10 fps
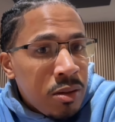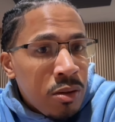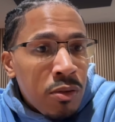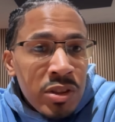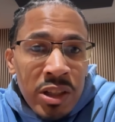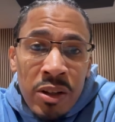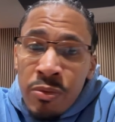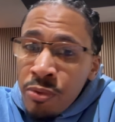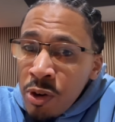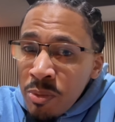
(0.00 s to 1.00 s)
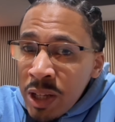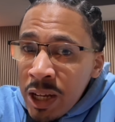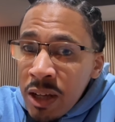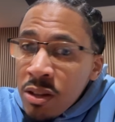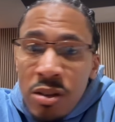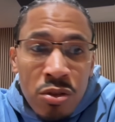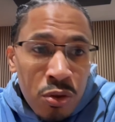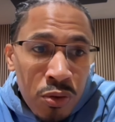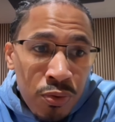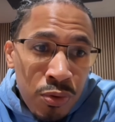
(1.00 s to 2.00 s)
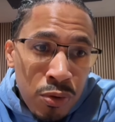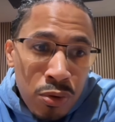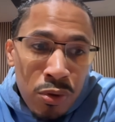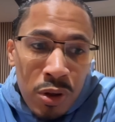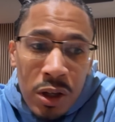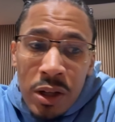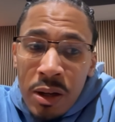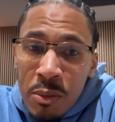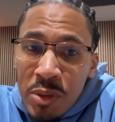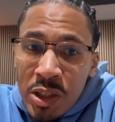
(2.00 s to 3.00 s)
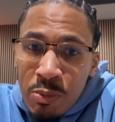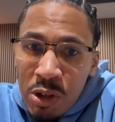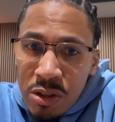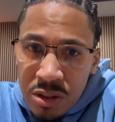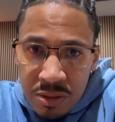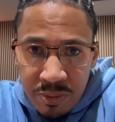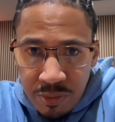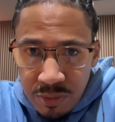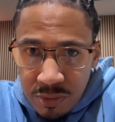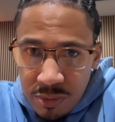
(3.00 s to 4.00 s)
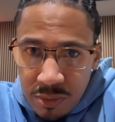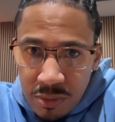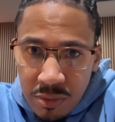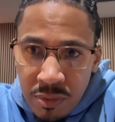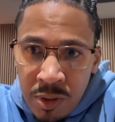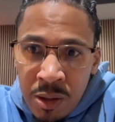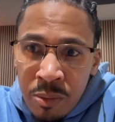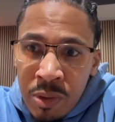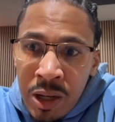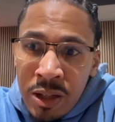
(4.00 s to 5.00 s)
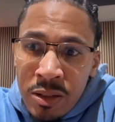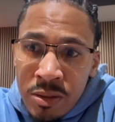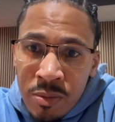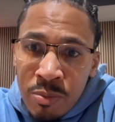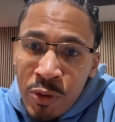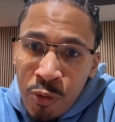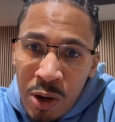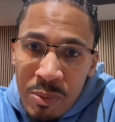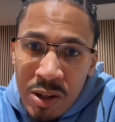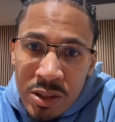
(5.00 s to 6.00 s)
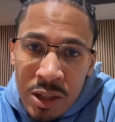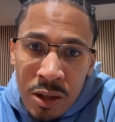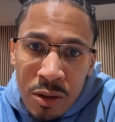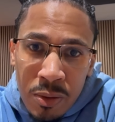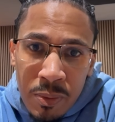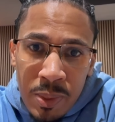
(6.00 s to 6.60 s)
Obviously, from there it does go through a mix bus, and before I bounce it out,